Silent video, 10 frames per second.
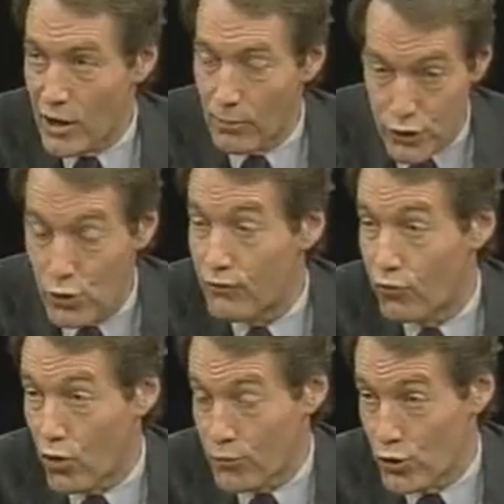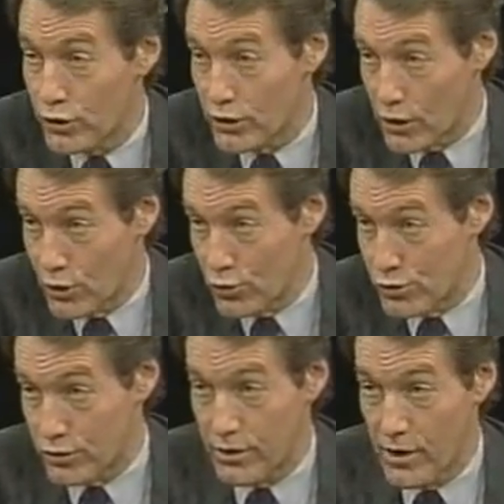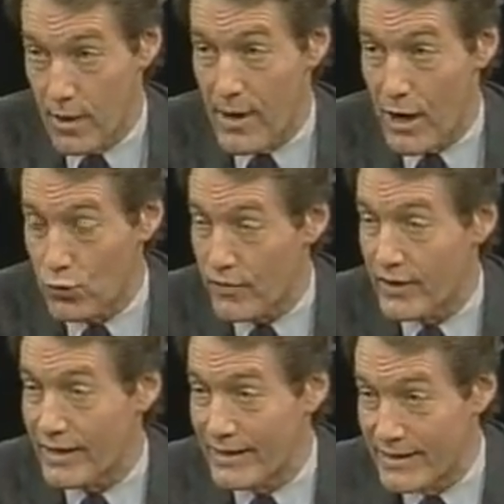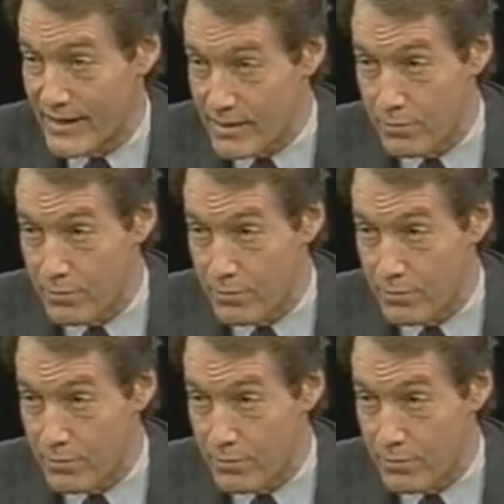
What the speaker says: helped you form your conclusion about whether he did it.